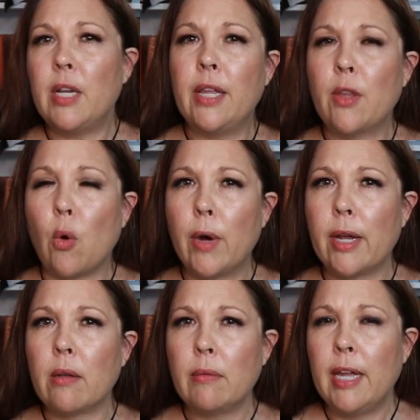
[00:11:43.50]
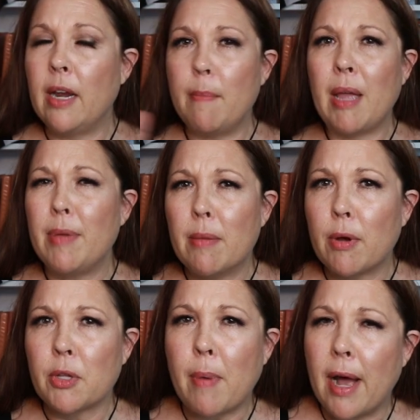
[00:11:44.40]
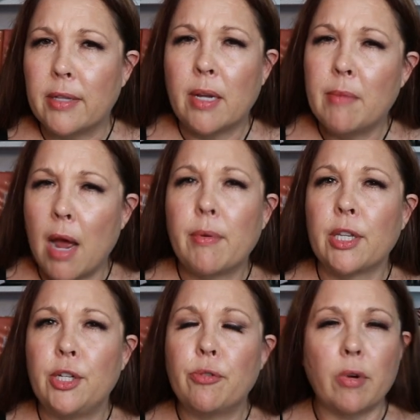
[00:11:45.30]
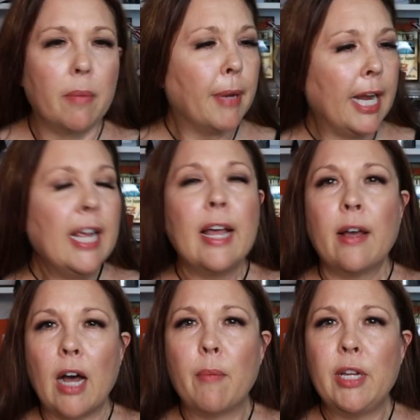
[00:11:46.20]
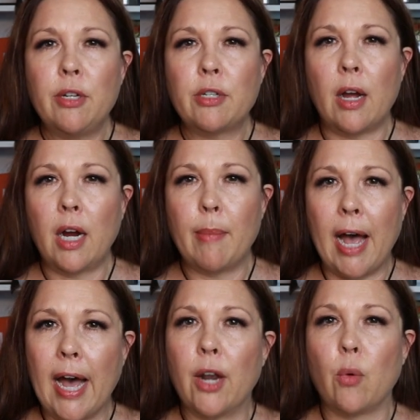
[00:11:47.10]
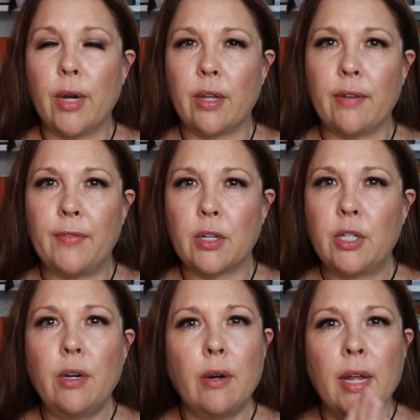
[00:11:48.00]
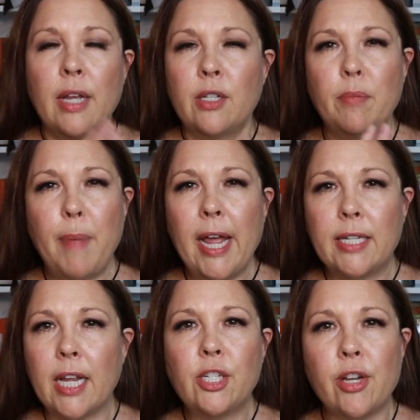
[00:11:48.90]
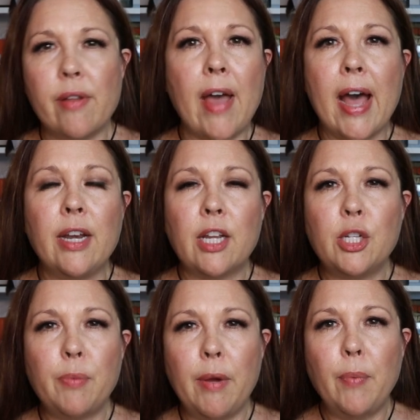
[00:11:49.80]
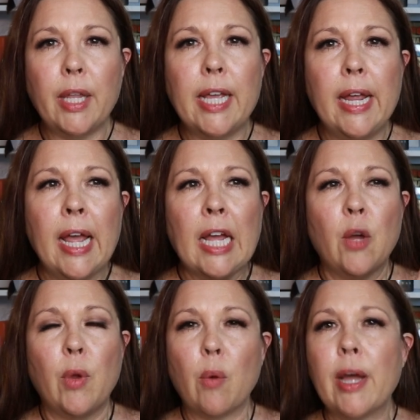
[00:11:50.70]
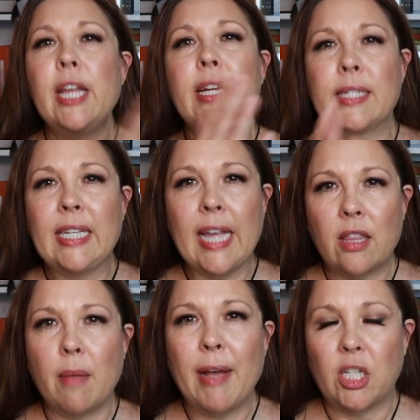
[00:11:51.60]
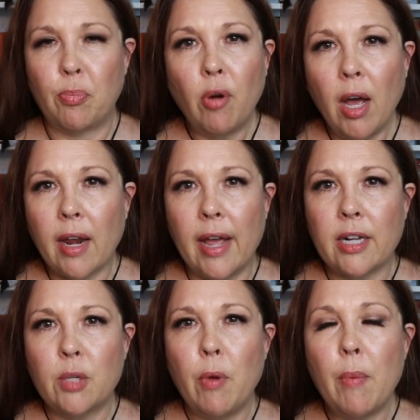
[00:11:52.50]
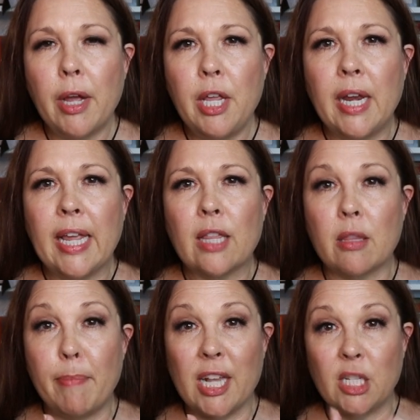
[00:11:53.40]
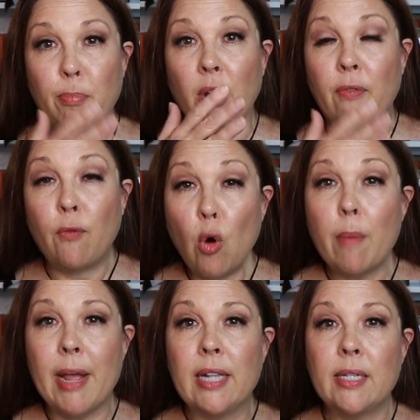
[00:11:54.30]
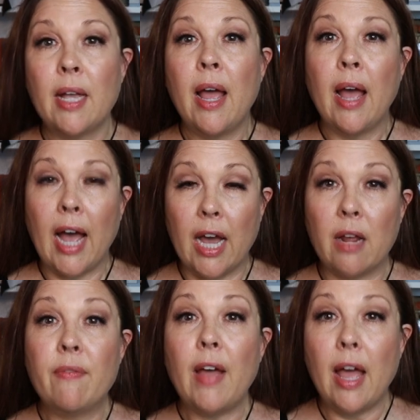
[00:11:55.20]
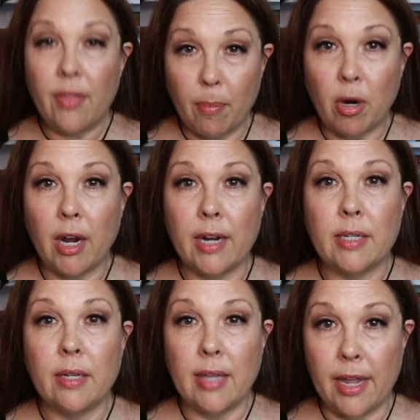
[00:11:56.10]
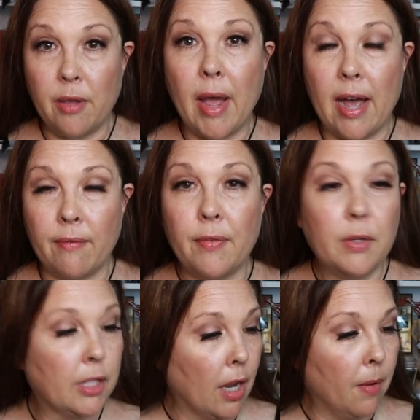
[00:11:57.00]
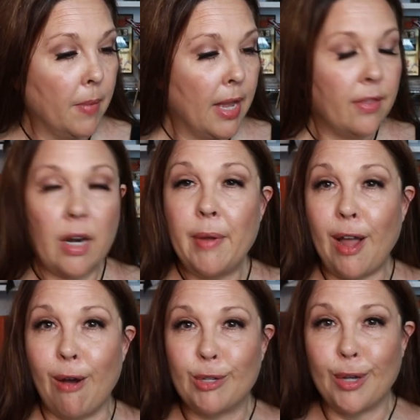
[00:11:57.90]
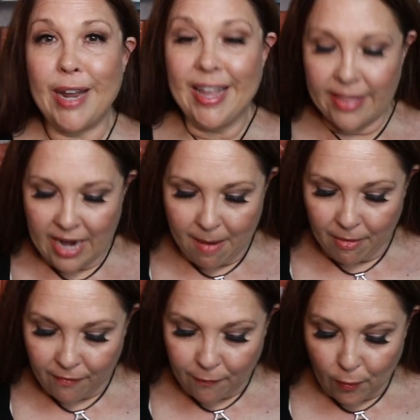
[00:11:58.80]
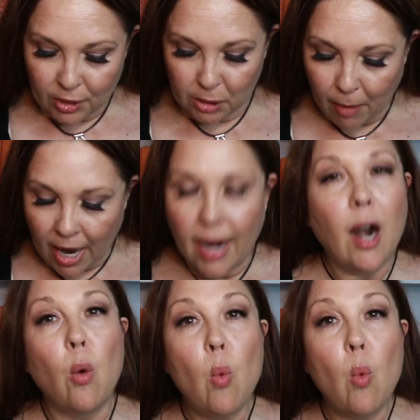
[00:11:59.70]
in the oil, and it may be in both spots, I'm not really sure, but we do talk about how to oil a filter, so pay attention to that, because we don't want you to just get the best products, we want you to get the best performance out of the products that you have. So there we go. So in the number four spot, our